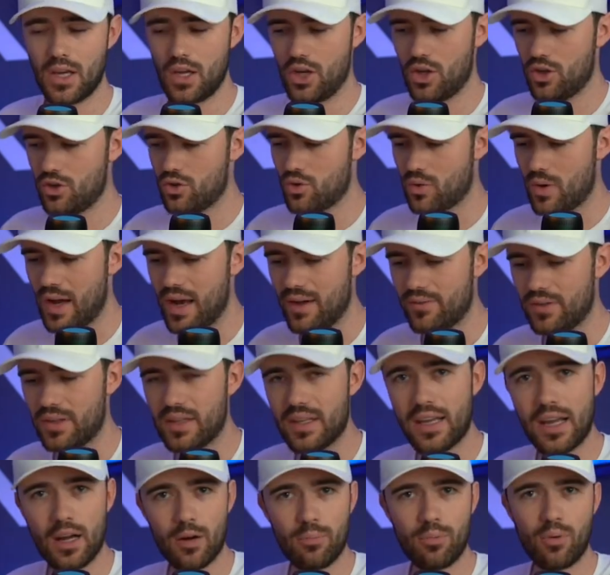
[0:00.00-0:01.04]
drive to
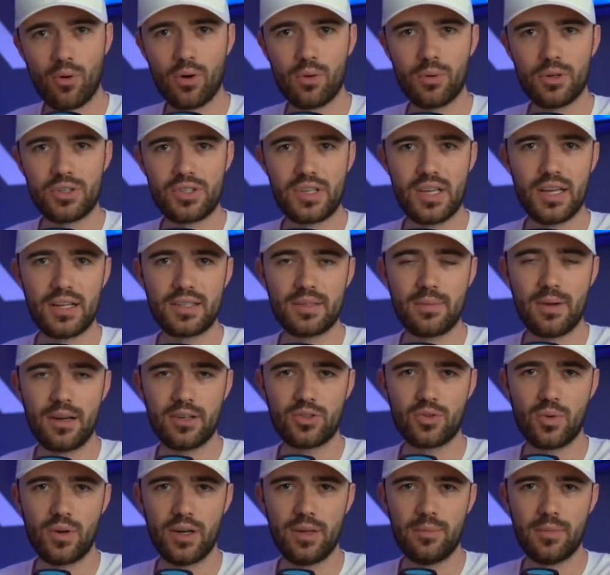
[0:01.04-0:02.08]
the airport, which takes
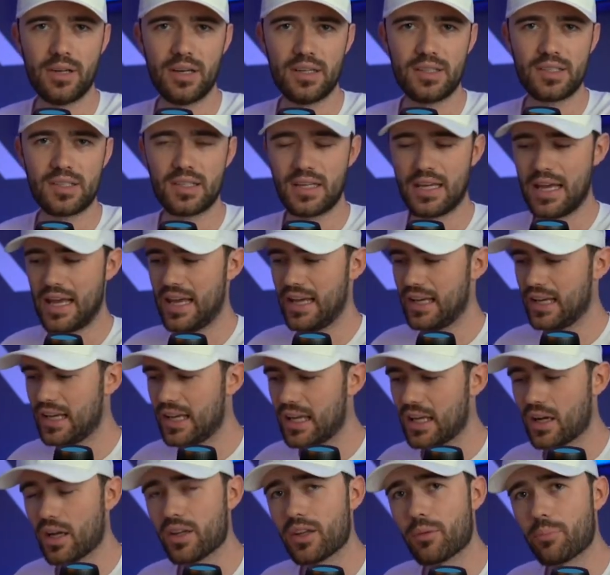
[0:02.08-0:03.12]
about 20 minutes,
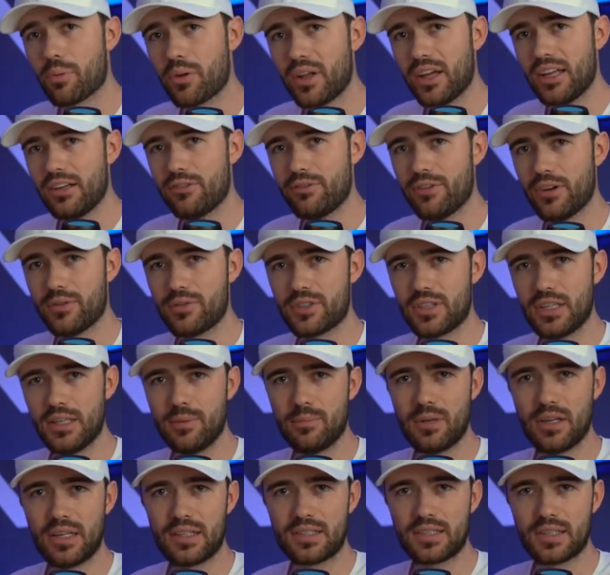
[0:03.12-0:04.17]
get on the plane 15
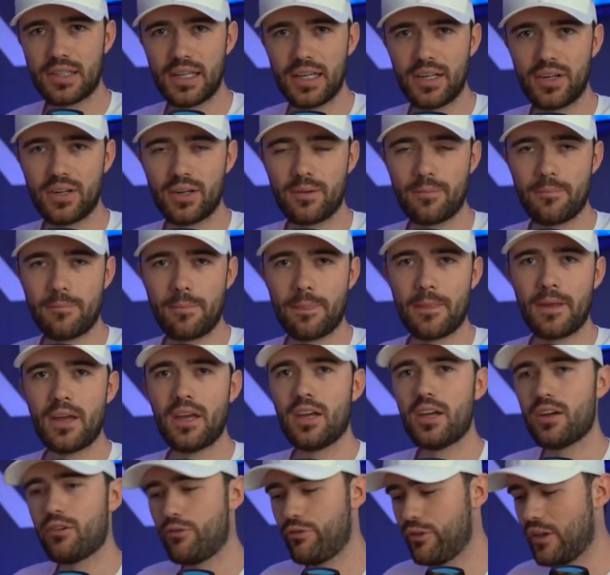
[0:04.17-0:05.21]
minutes later,
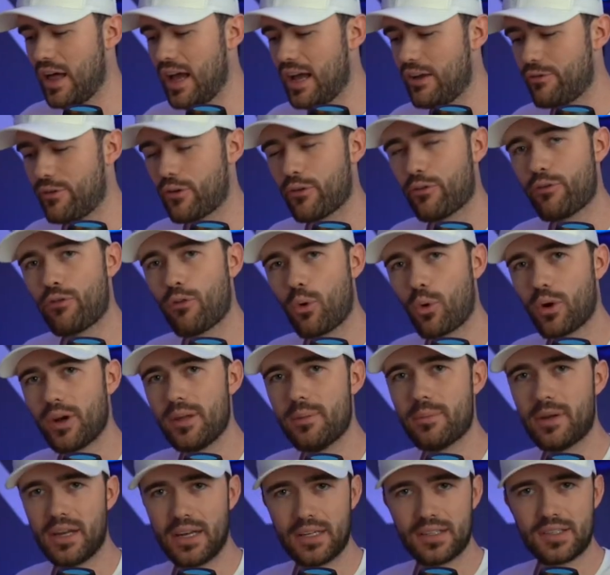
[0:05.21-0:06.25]
fly for 40
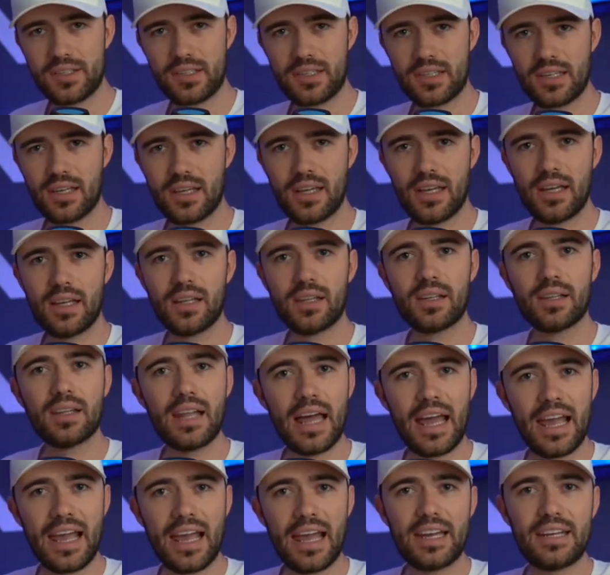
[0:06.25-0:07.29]
minutes,
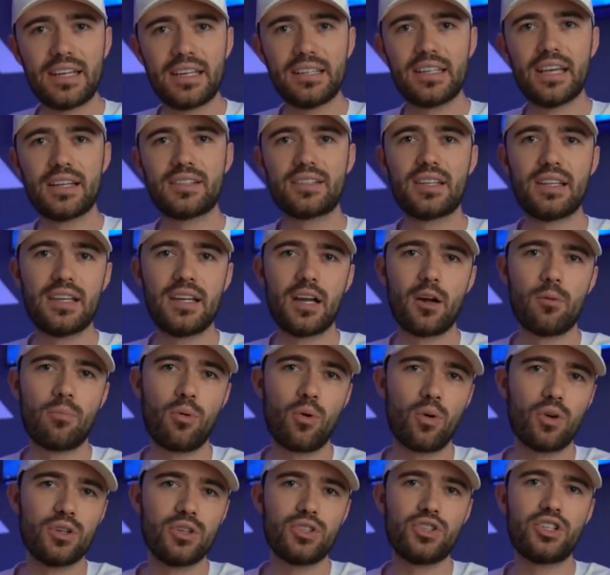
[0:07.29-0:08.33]
land and get to the
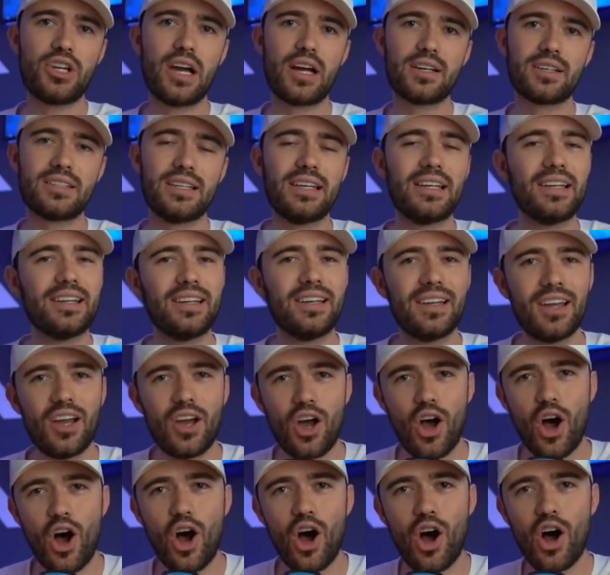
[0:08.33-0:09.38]
airport and checked in
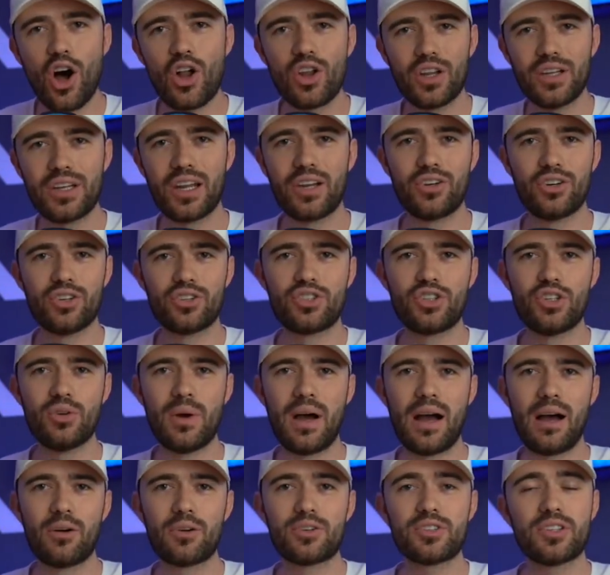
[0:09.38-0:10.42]
all in under two
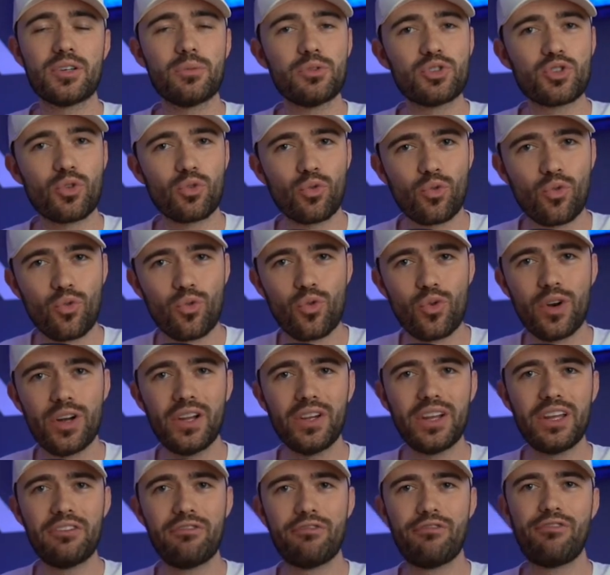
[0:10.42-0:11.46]
hours. It was a
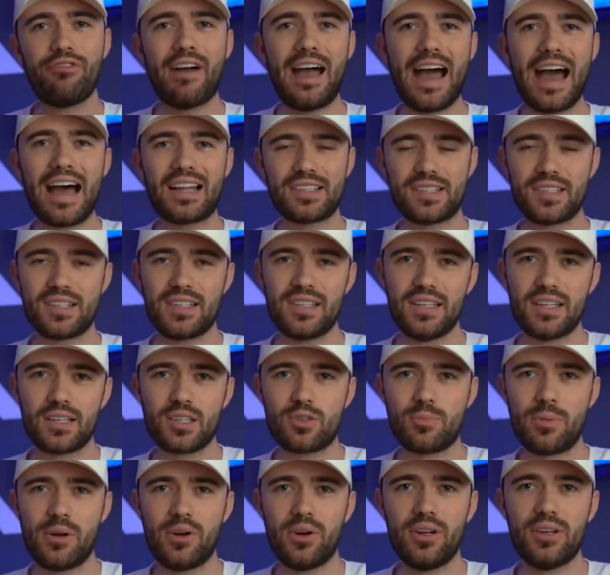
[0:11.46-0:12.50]
really fast
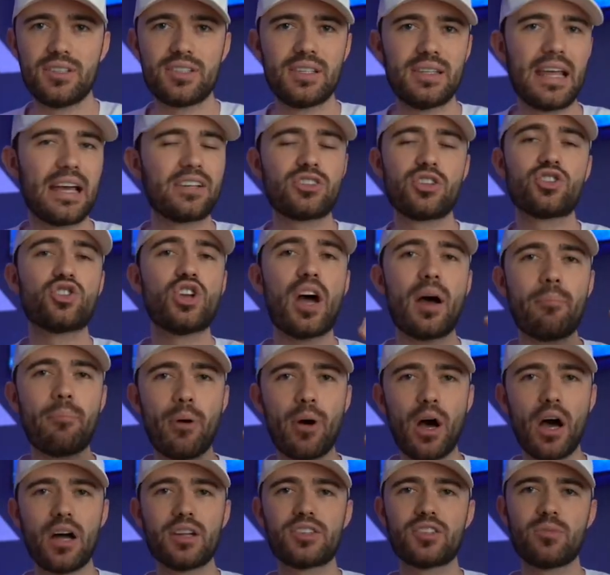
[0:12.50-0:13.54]
experience, and that's just not
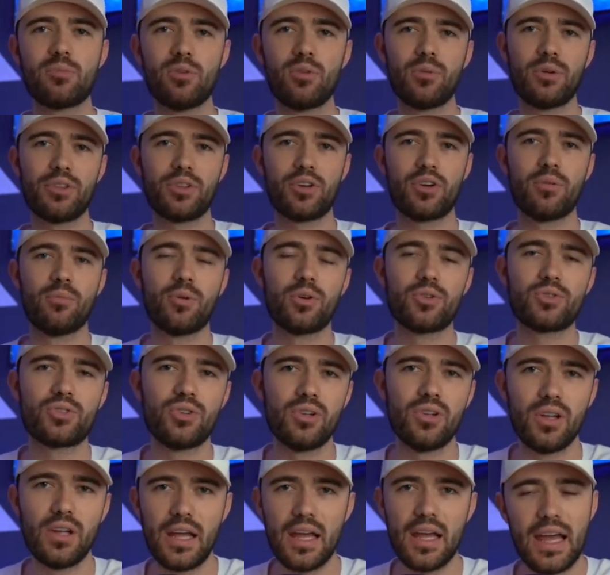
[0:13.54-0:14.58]
possible with
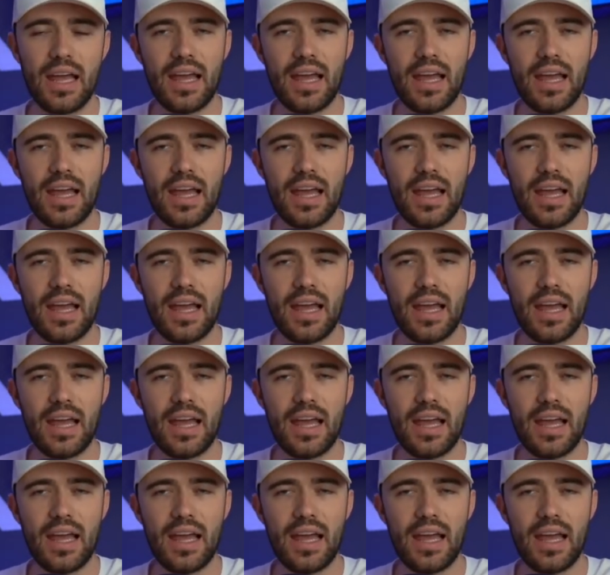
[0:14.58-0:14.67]
commercial.